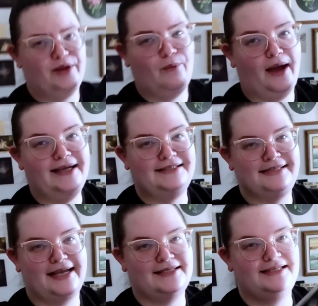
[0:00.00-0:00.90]
why it's
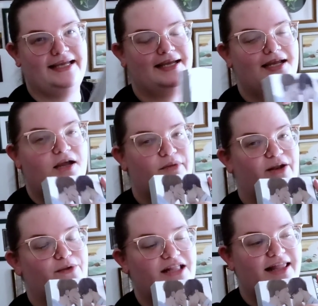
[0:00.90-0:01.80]
sexy. But I
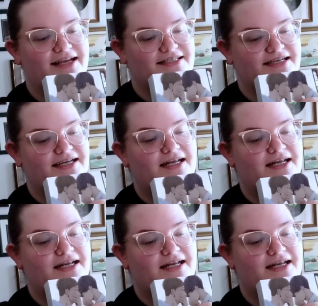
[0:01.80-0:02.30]
really liked it.